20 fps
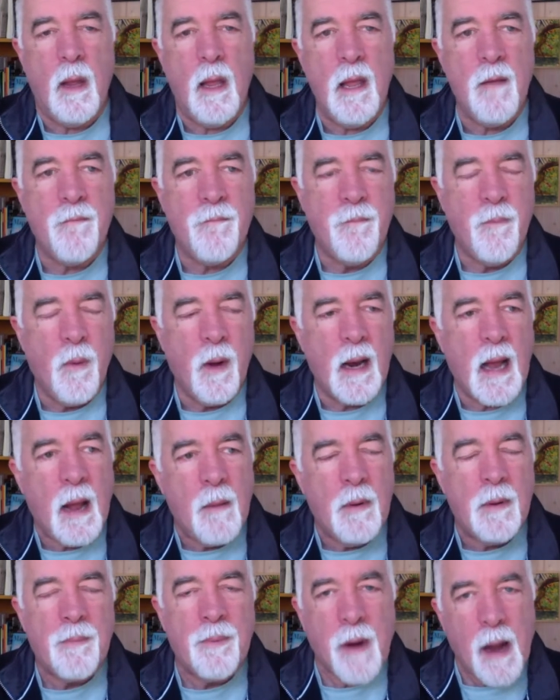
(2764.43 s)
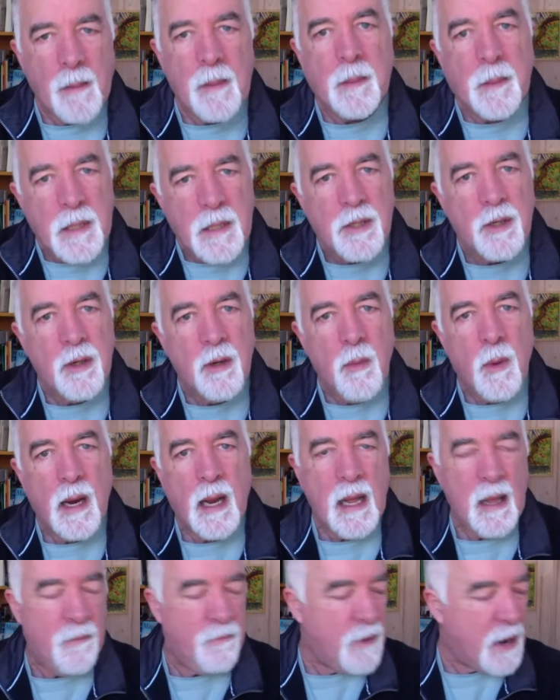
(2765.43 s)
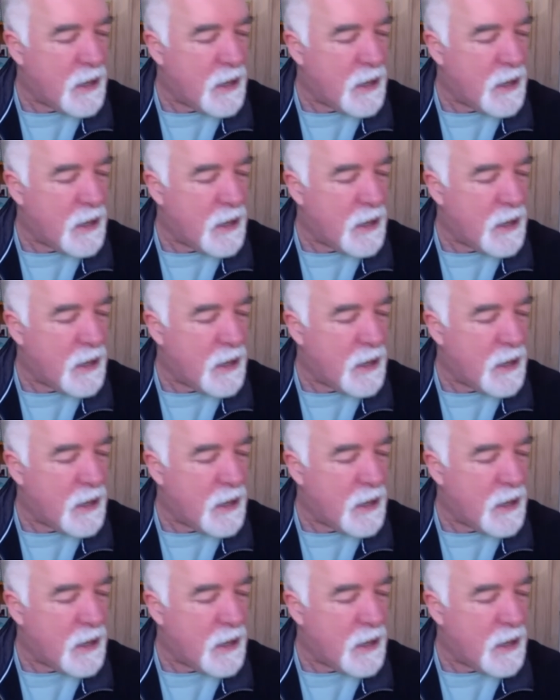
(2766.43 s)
If what I would probably do, what I have